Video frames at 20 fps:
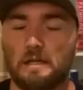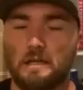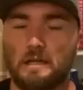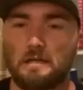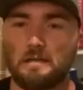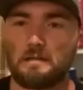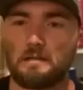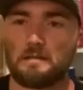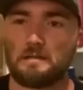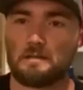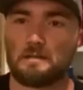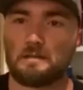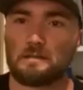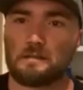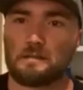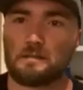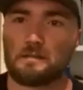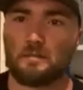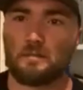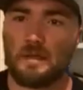and
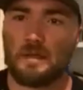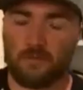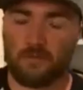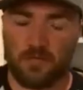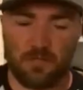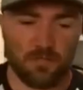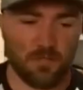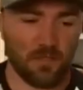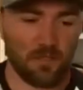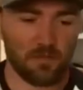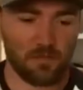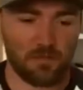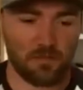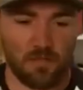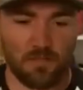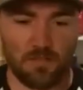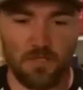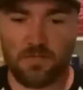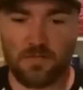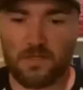you know, maybe you could
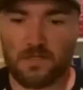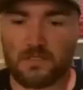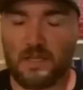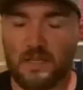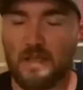touch on this.